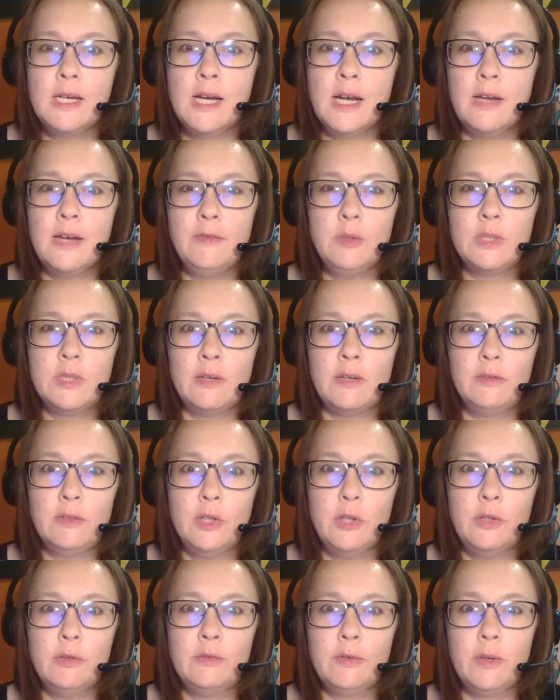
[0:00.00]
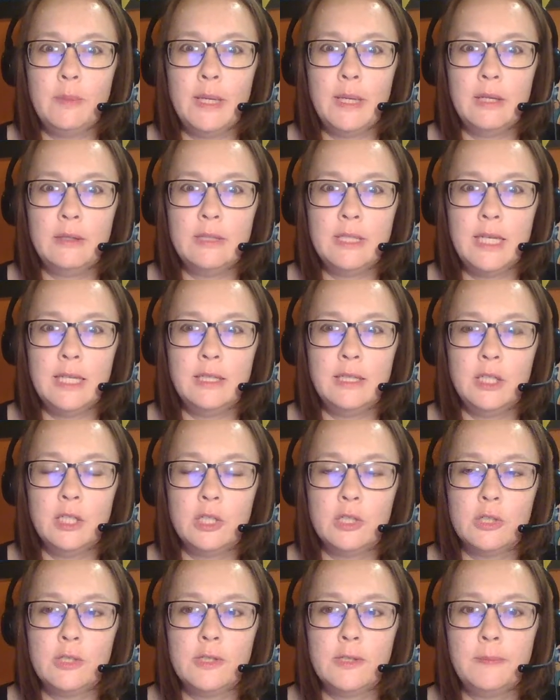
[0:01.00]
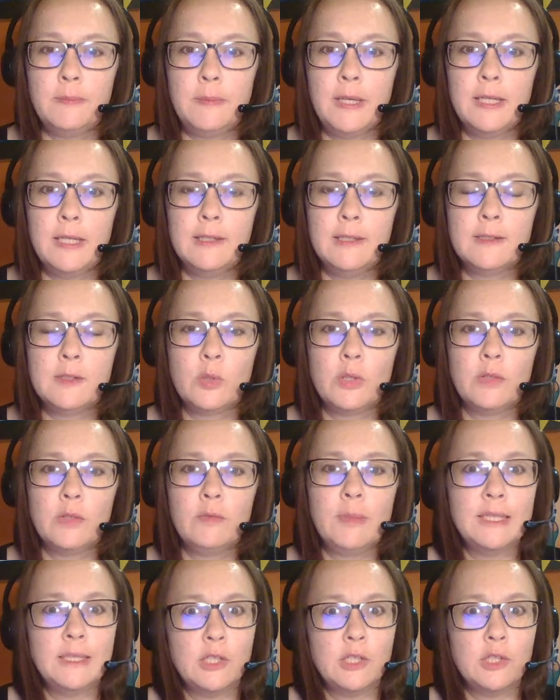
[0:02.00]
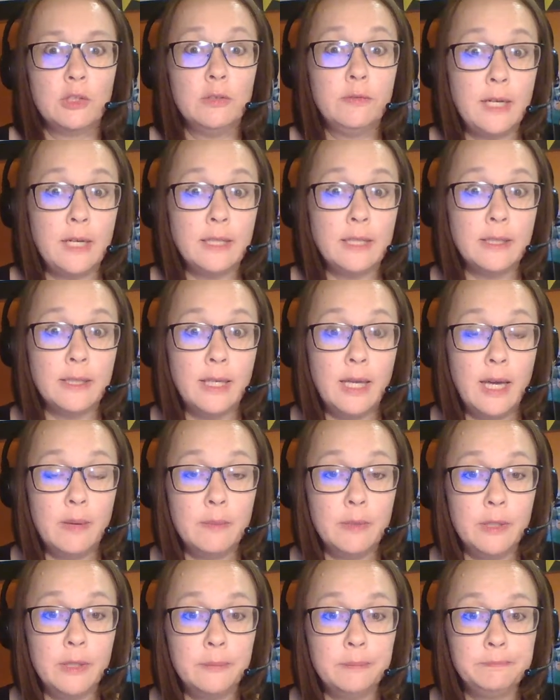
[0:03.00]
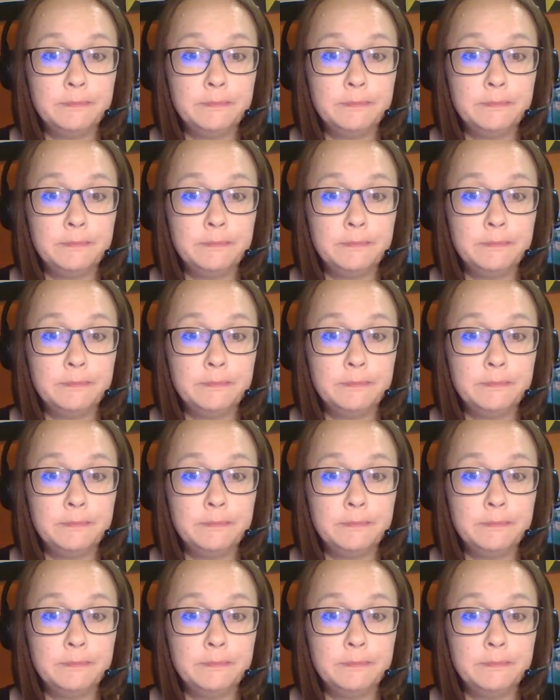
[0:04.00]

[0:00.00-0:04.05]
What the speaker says: I've used Evernote for about 10 years, and it's sort of my digital filing cabinet.